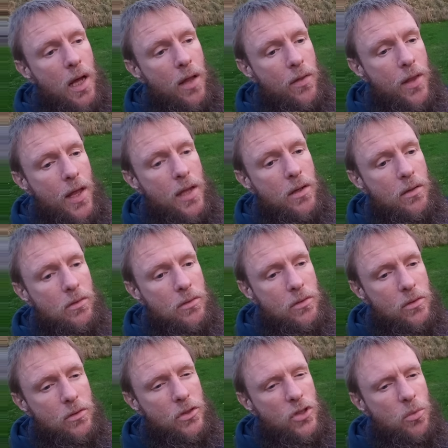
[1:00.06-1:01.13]
and then
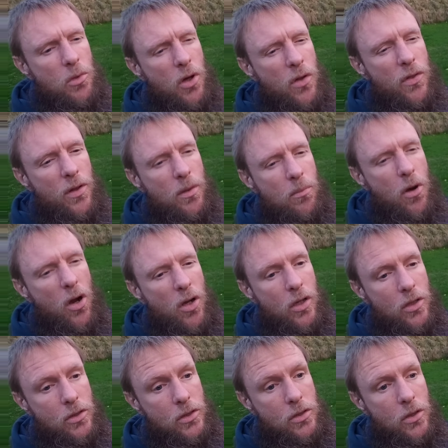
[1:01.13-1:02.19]
some other
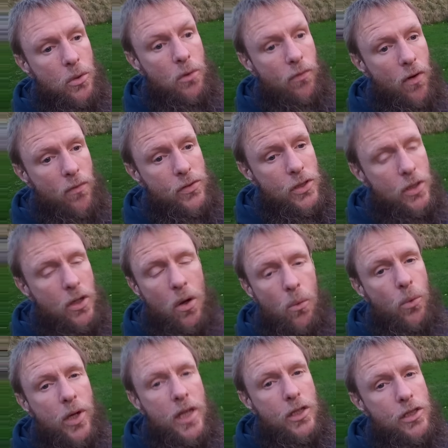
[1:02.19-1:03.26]
mockers who have obviously got
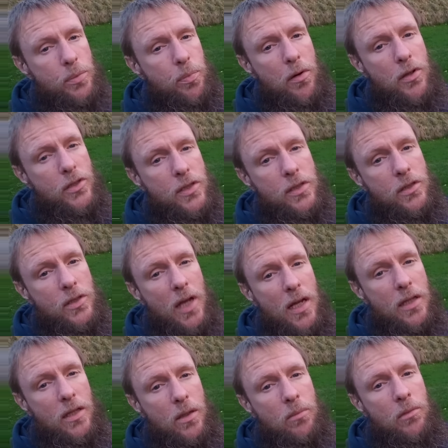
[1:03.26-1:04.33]
wicked spirits
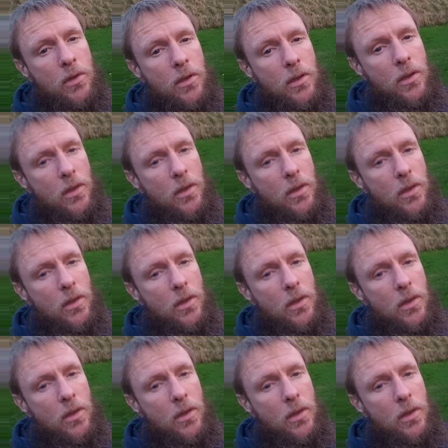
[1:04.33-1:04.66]
inside them